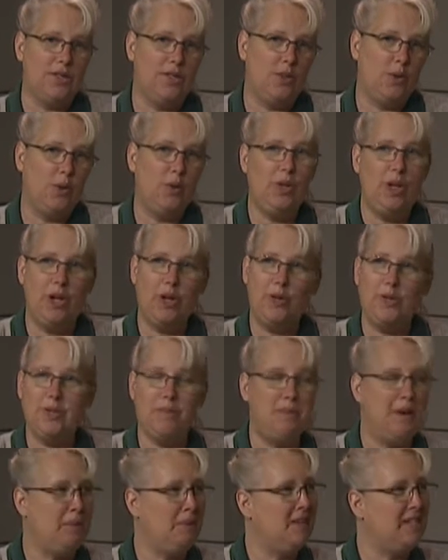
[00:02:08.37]
so who
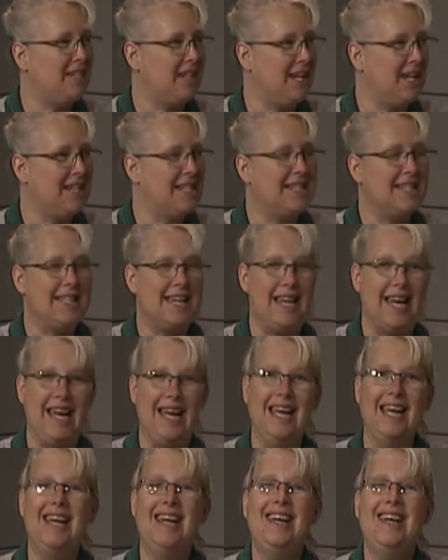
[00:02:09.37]
knows? Maybe today's the
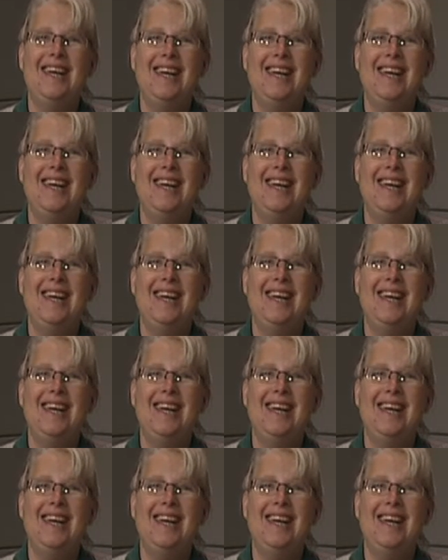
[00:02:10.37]
day.